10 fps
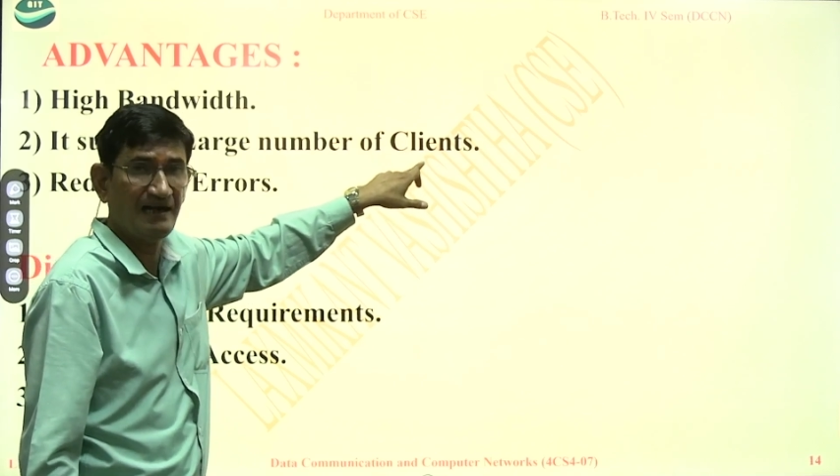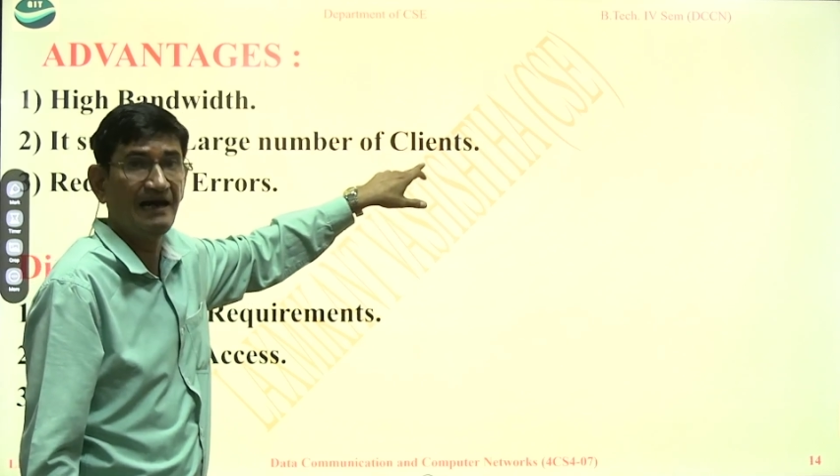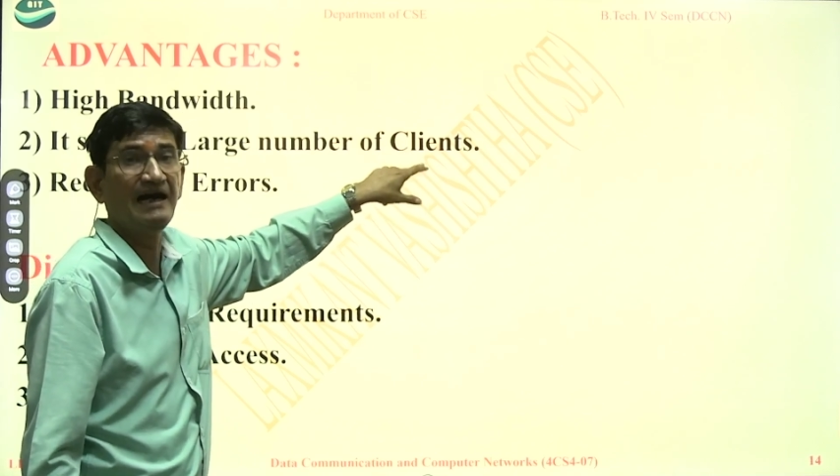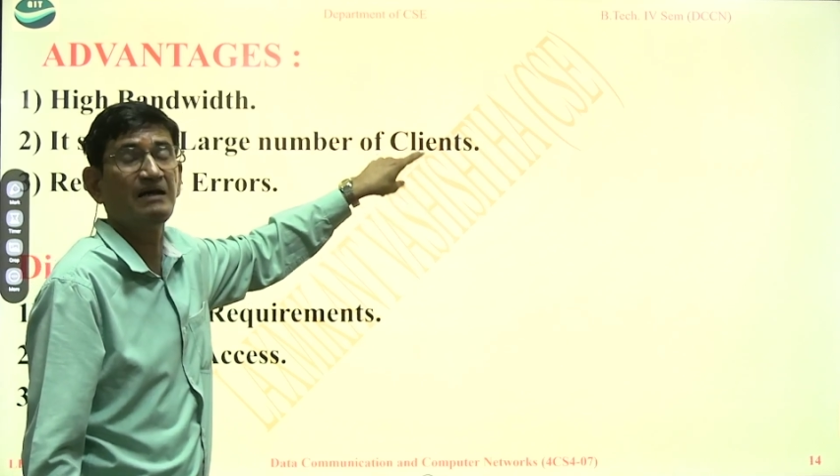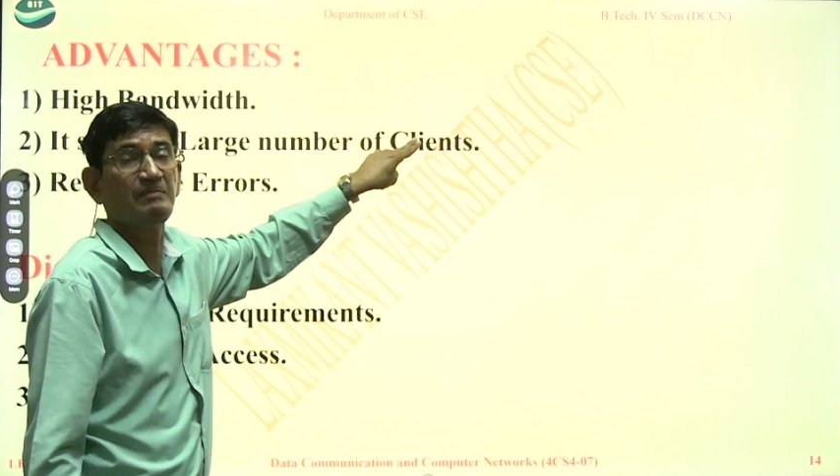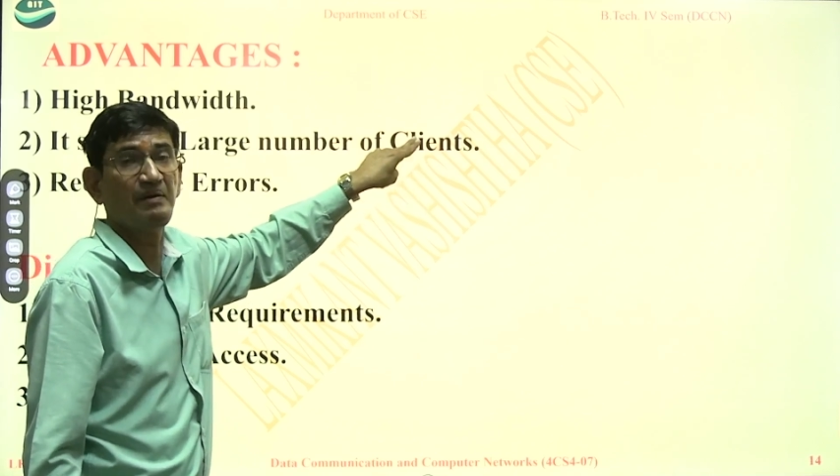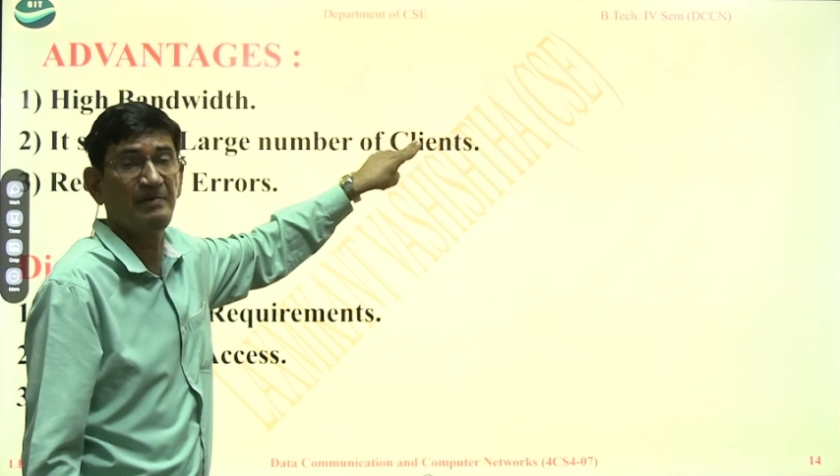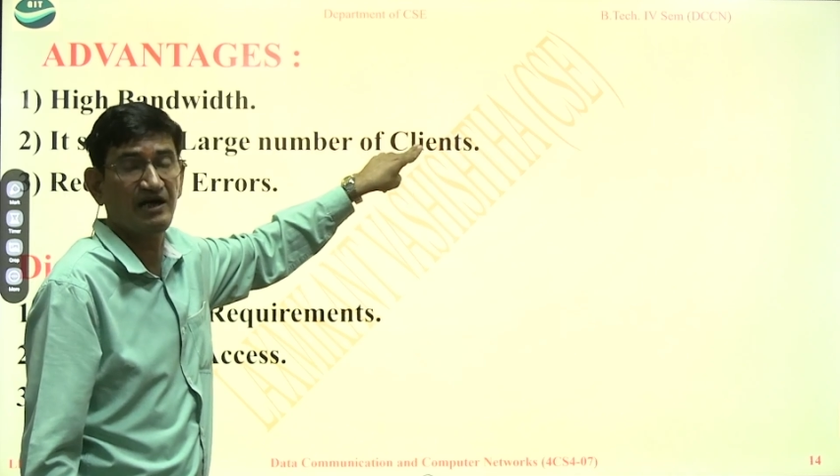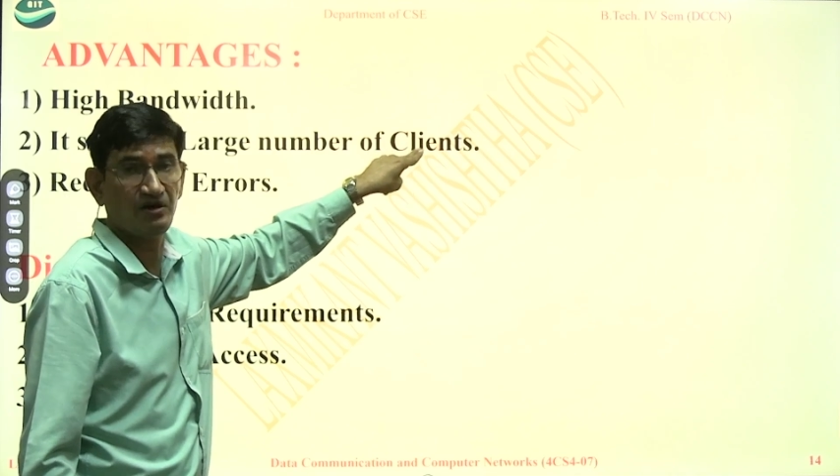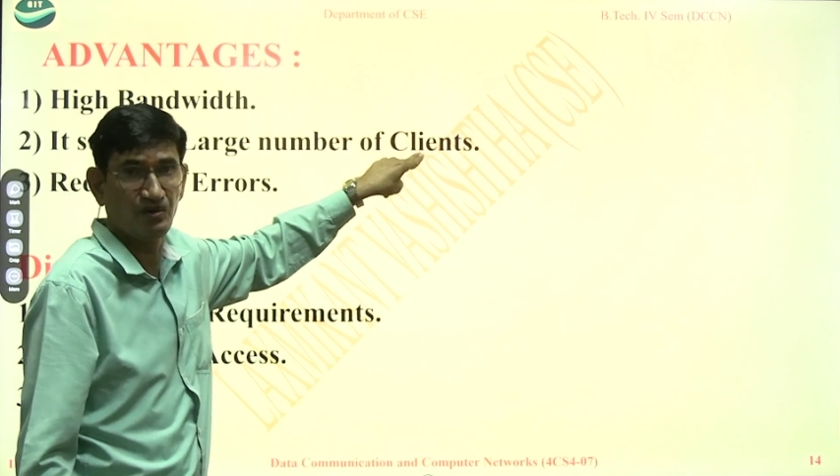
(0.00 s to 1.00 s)
it may be
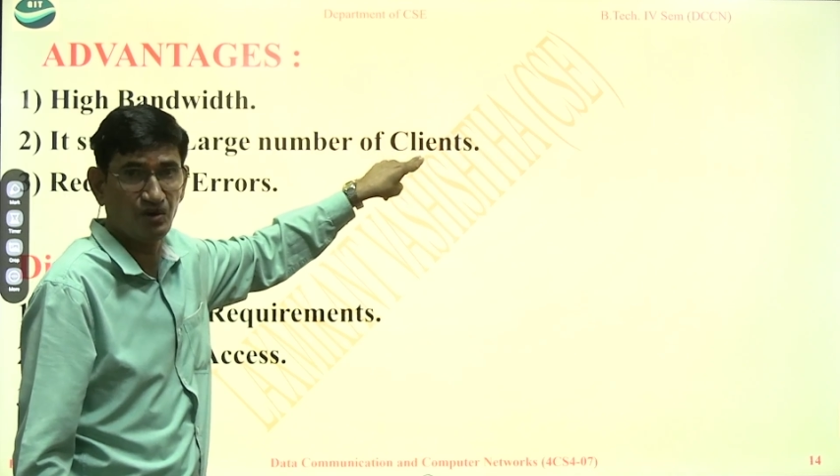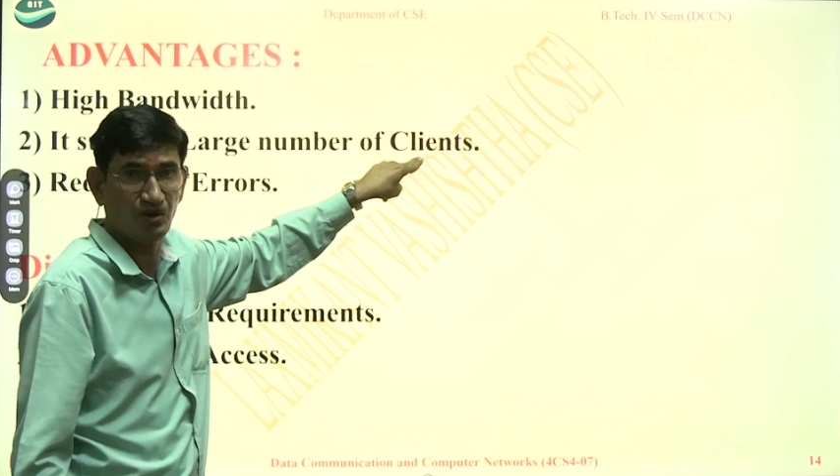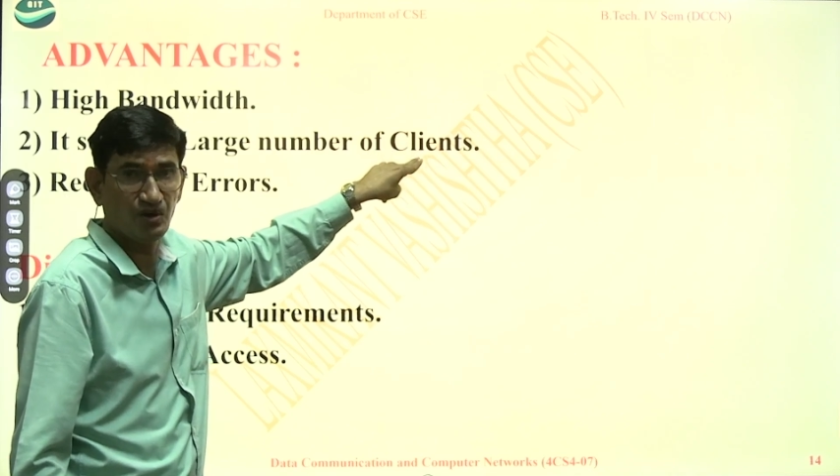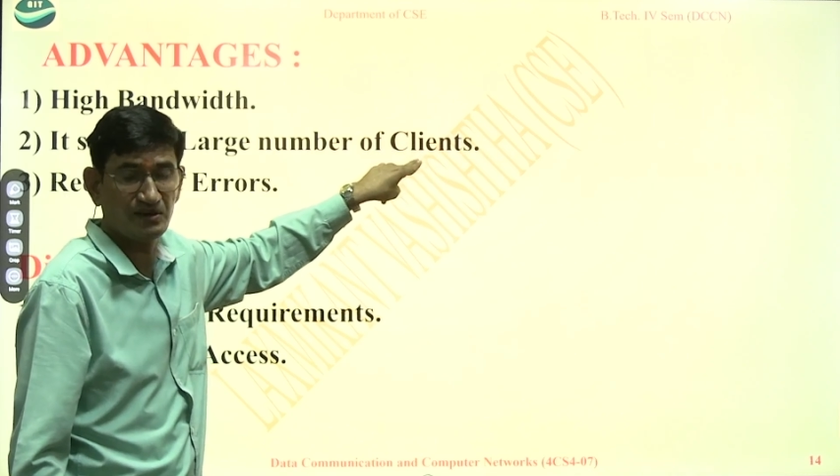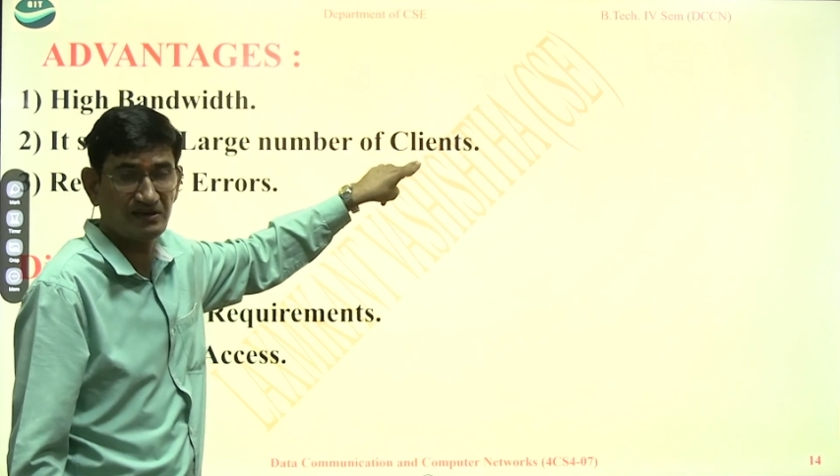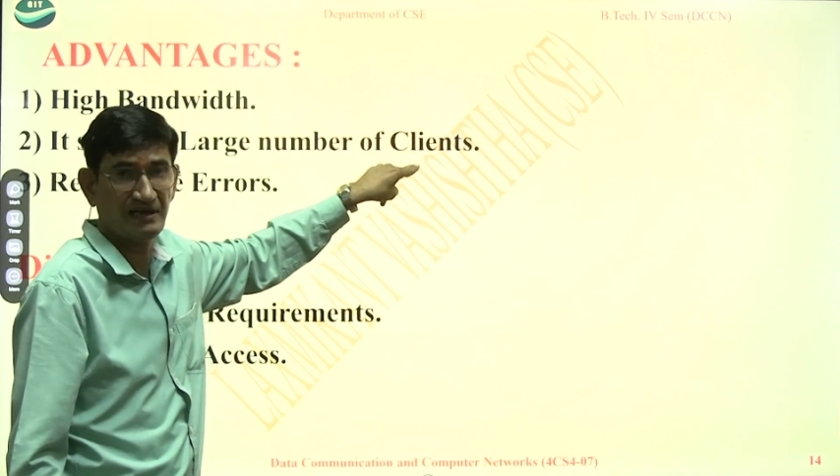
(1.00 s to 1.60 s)
a host,